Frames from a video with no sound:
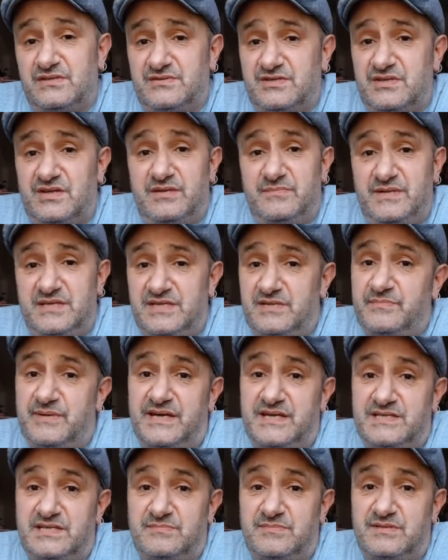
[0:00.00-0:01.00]
It certainly be
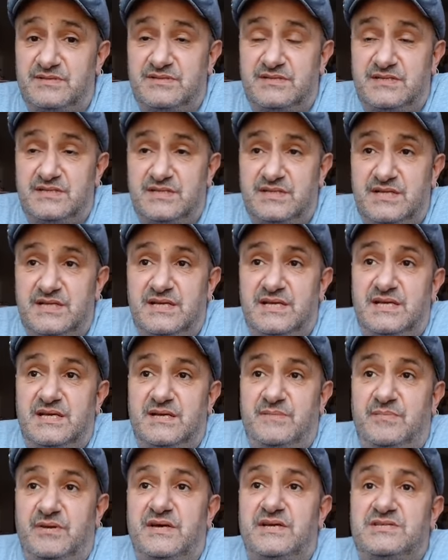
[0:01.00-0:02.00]
debatable,
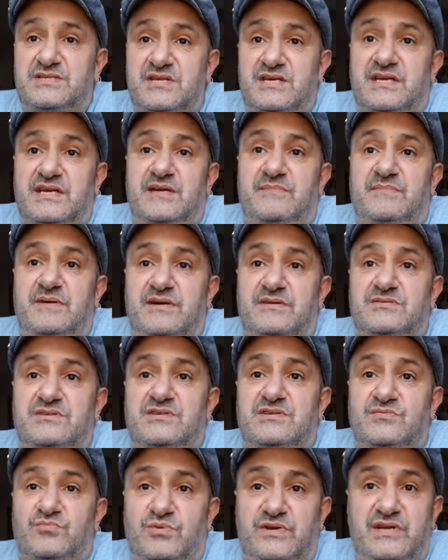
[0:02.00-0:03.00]
but I see
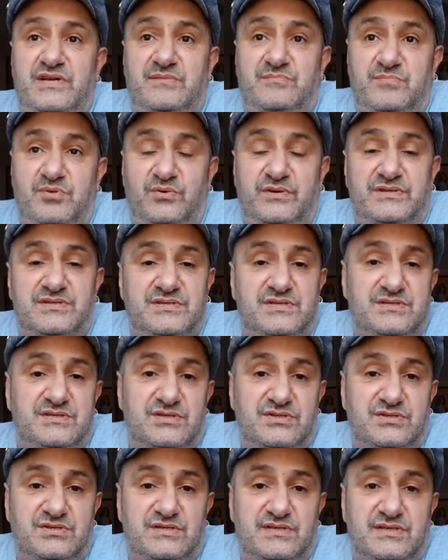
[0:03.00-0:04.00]
Kambosos winning a points
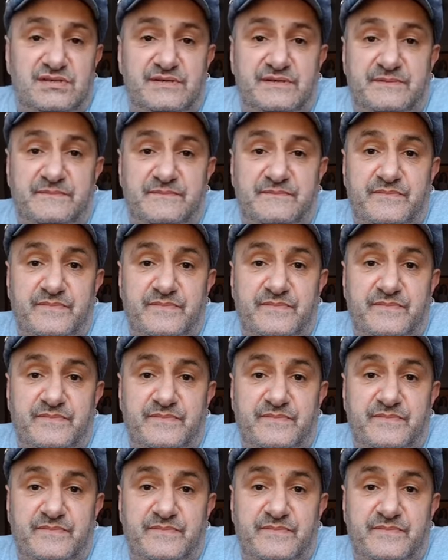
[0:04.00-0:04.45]
decision here,